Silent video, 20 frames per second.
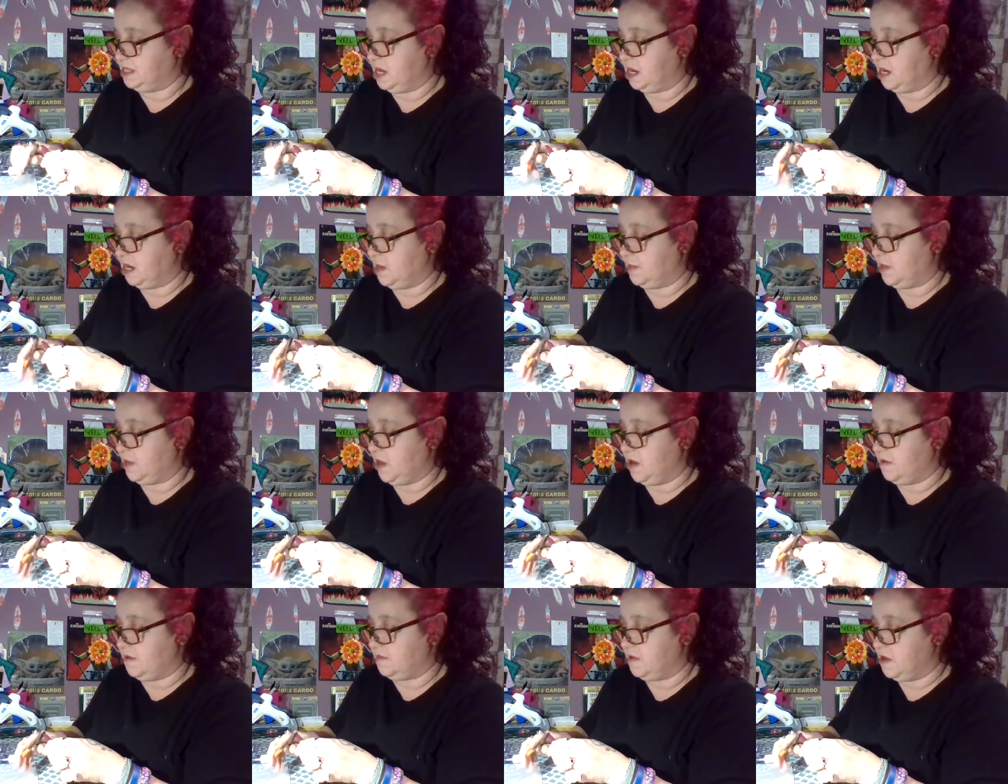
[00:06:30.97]
coming
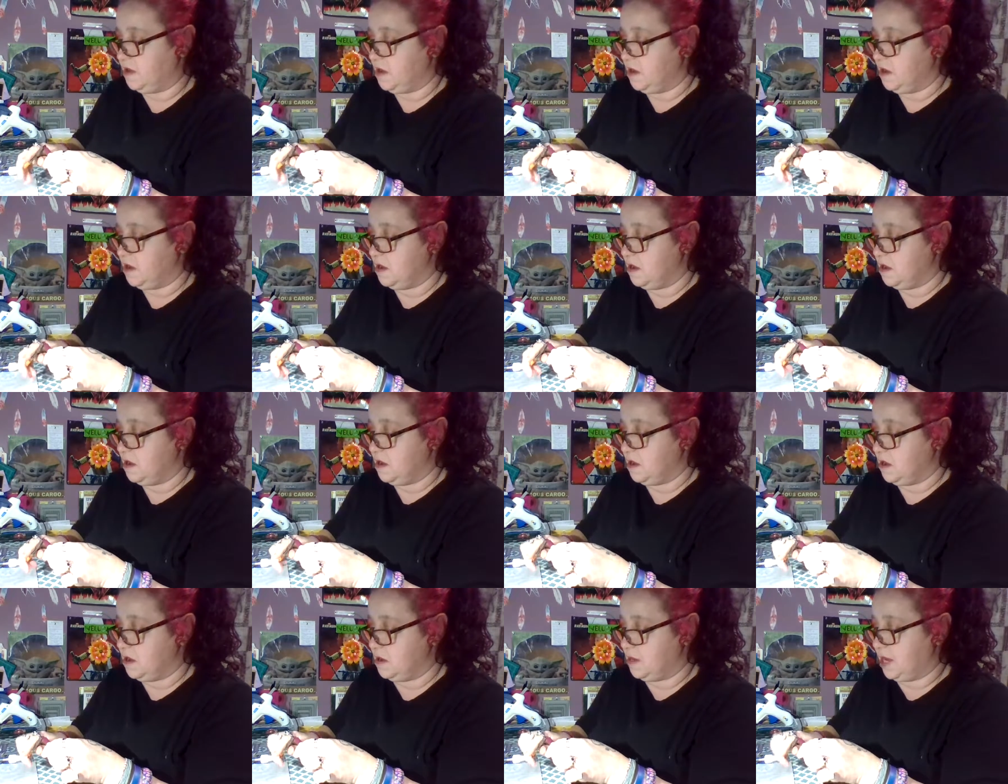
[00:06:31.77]
off.
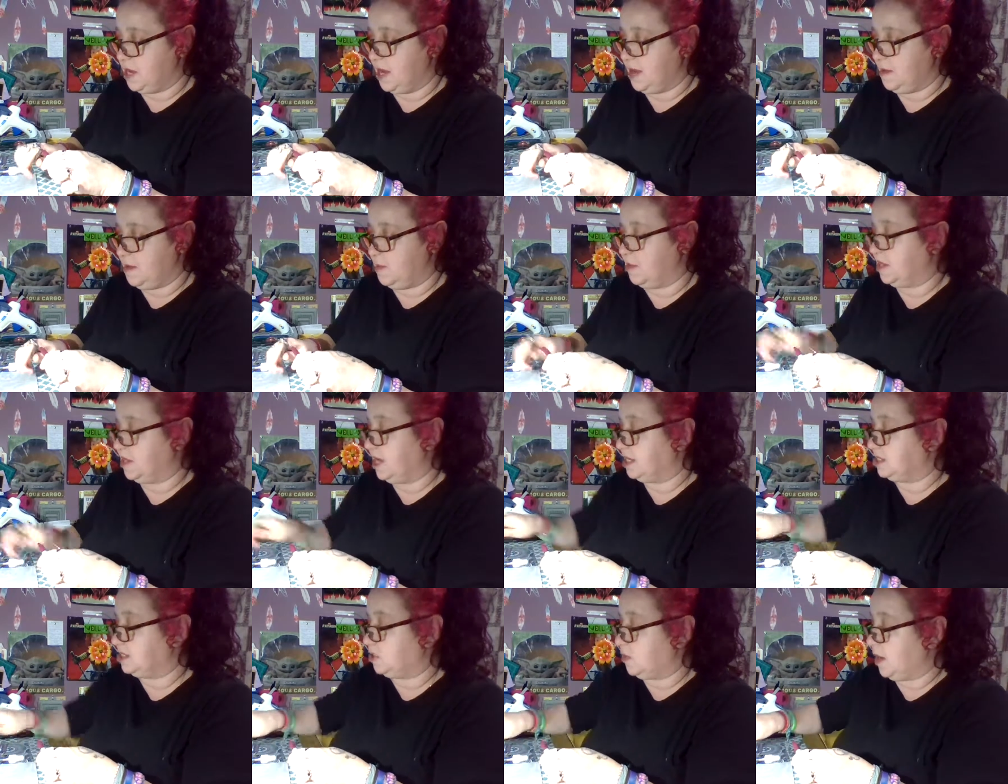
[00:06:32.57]
Okay, well
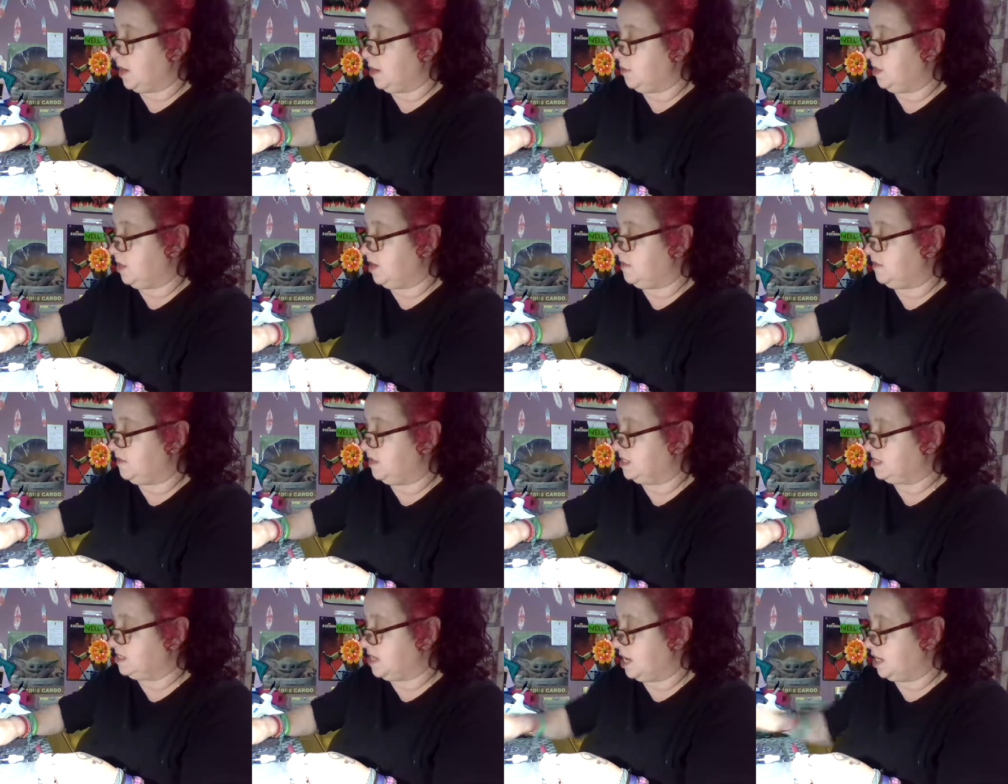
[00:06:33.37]
that's alright. We can
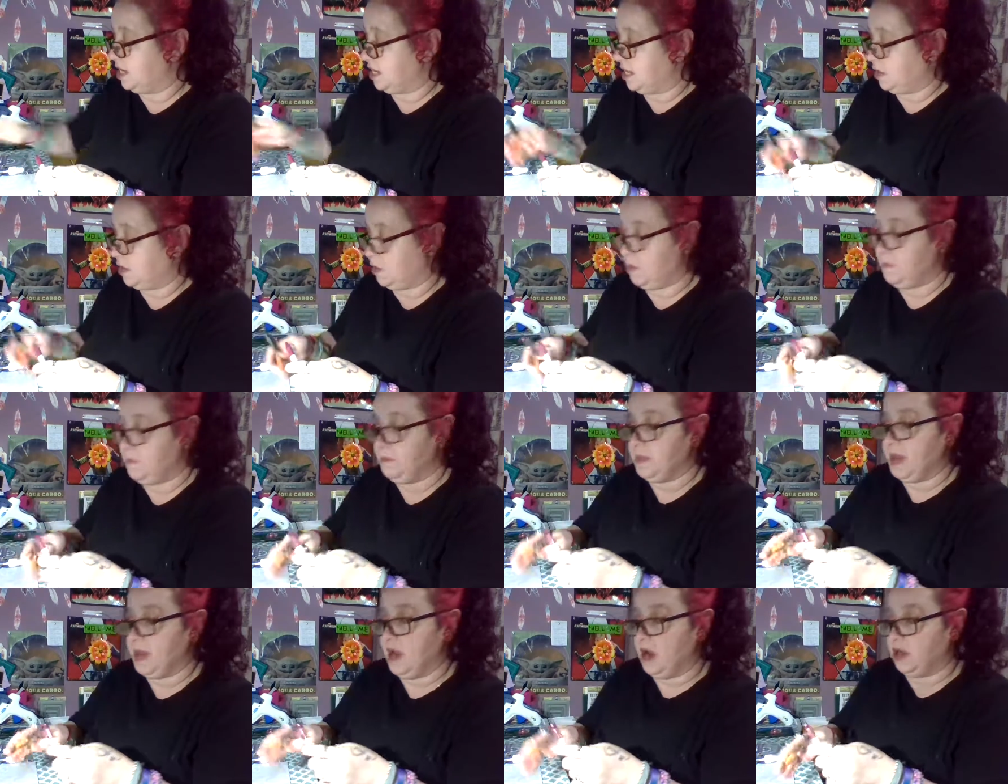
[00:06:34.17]
fix that later.
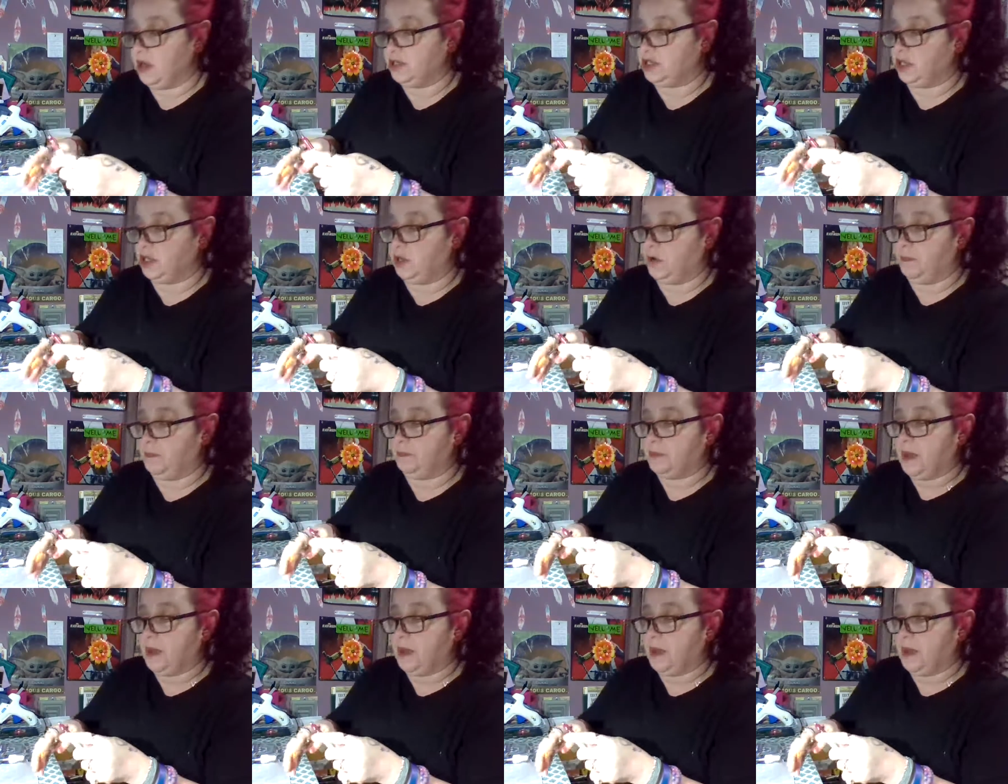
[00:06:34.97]
I'll show you.